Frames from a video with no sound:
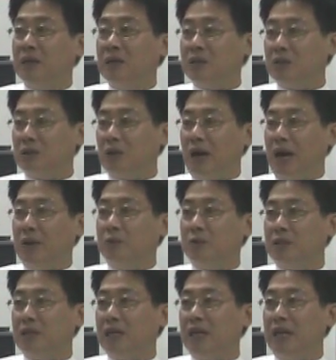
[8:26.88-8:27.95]
So I would
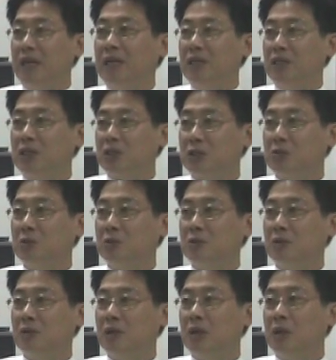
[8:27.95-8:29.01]
say that in this school,
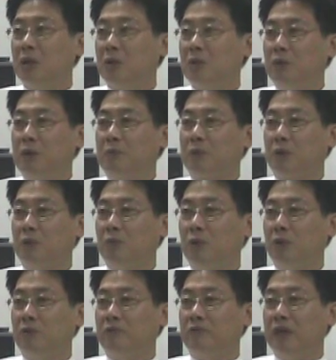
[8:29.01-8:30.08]
we
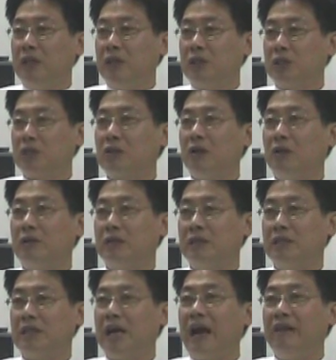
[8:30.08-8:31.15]
promote religious
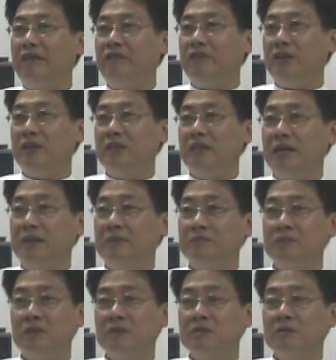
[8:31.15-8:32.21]
tolerance. I feel the
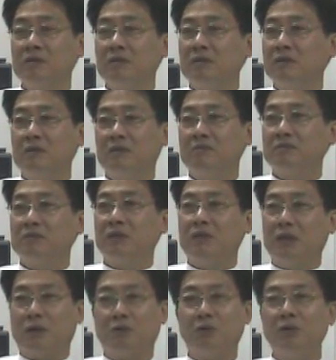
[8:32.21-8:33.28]

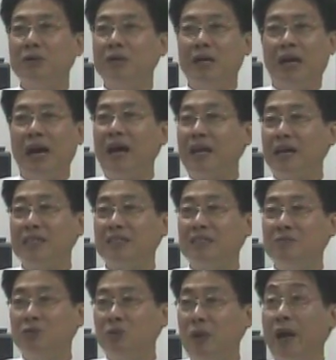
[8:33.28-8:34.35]
Rukun Negara
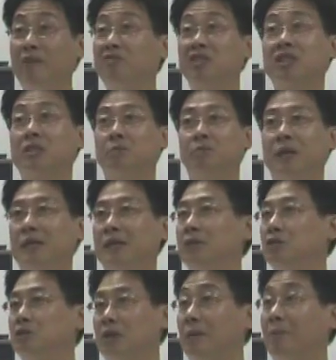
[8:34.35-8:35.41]
seem to have disappeared
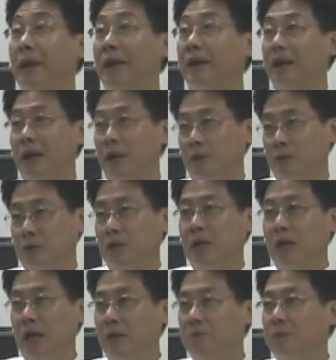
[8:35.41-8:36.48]
into the background
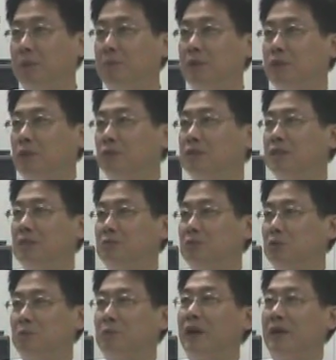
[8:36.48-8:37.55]
and people don't seem to
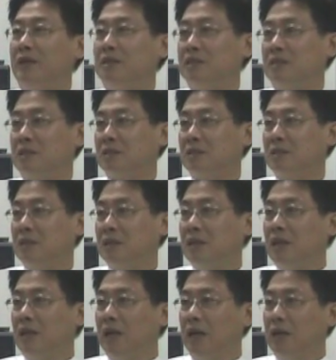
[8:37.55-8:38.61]
practice.
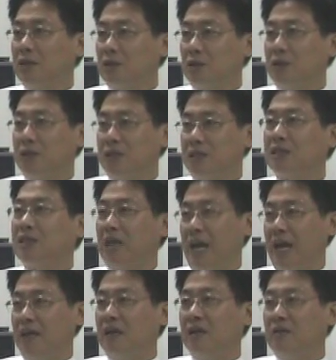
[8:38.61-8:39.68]
And so it's
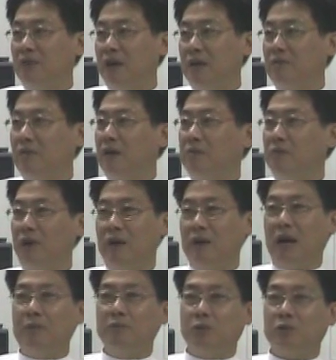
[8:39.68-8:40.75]
sad. When
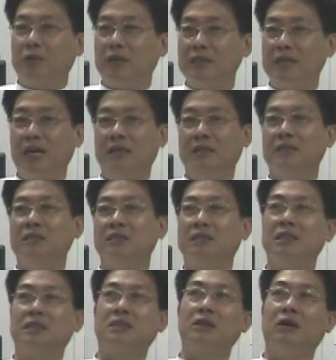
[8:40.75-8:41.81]
Abdul Razak
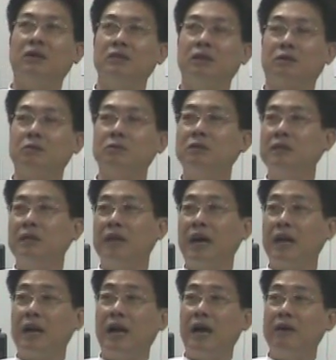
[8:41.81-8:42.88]
insists on the Rukun
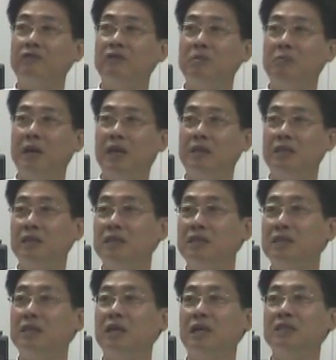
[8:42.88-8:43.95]
Negara after May
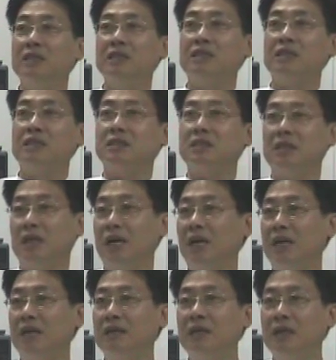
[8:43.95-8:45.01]
13,
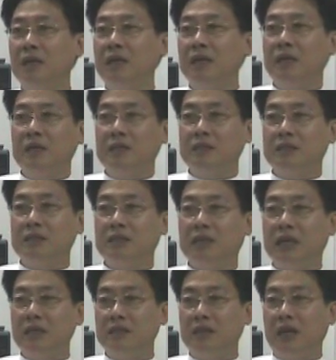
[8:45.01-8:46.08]
1969, he
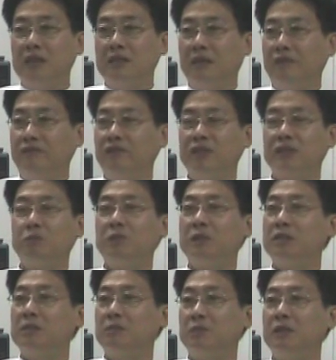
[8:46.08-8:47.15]
said that the first
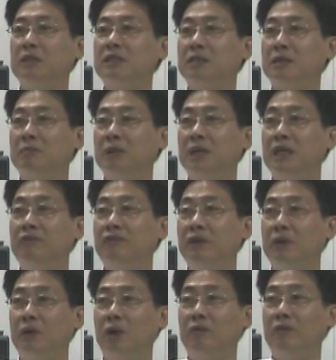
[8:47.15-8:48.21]
principle is the belief in
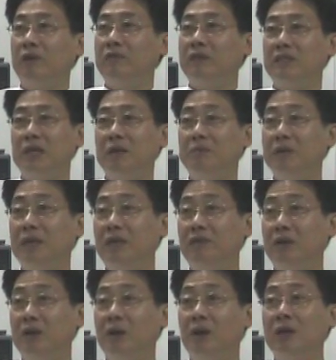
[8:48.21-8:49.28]
God. When we say believe
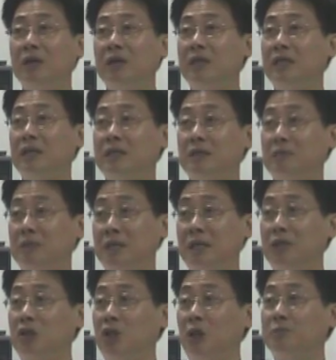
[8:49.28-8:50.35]
in God, it doesn't mean
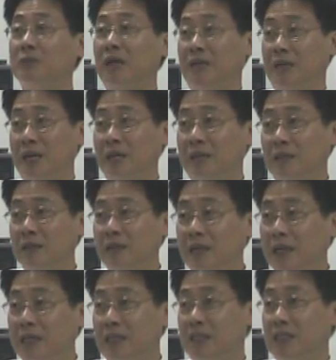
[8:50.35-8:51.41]
it's lopsided.
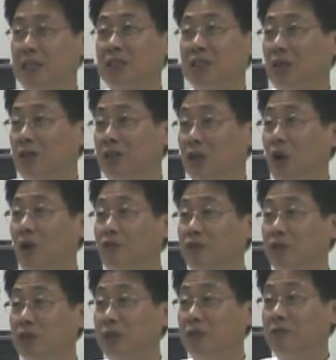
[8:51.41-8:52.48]
It is just not the
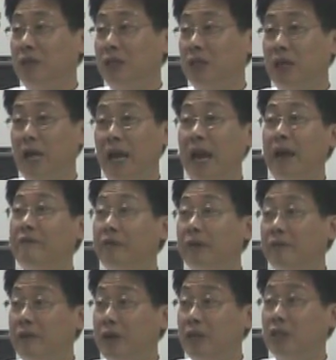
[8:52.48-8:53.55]
official religion. Every
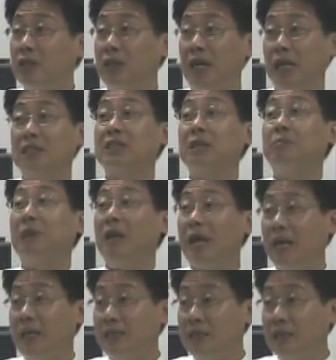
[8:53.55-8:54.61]
religion has a
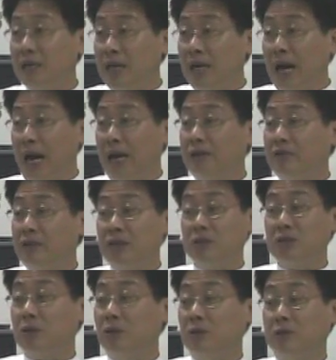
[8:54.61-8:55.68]
place. I think
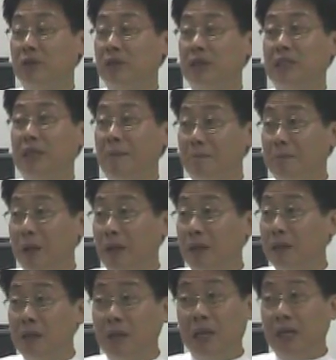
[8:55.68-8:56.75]
so. In the
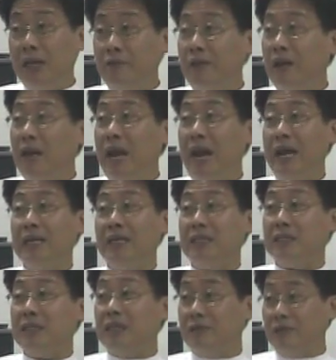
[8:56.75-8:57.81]
temple, if a land
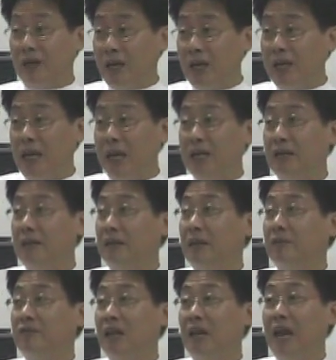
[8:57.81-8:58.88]
is given and
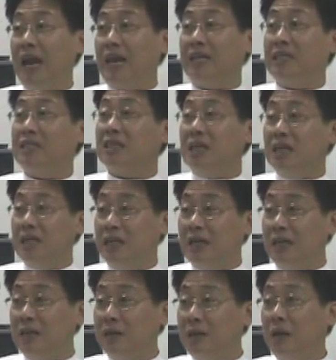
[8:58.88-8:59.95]
if the land is
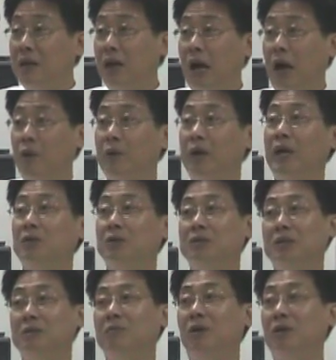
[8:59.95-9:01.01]
legal, how can you
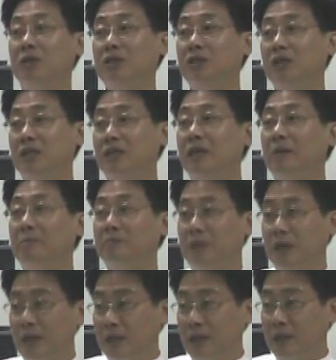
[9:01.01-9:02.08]
demolish a
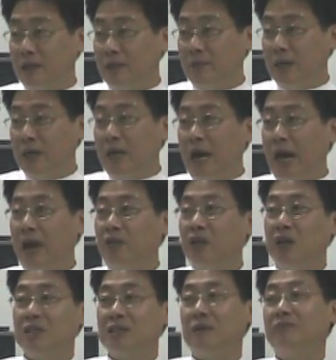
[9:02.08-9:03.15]
temple? I
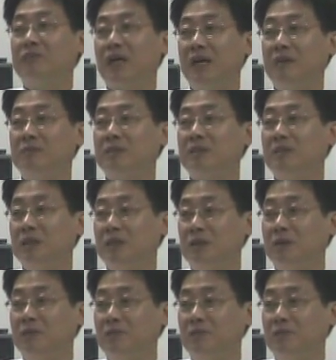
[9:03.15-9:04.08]
think sometimes, you know,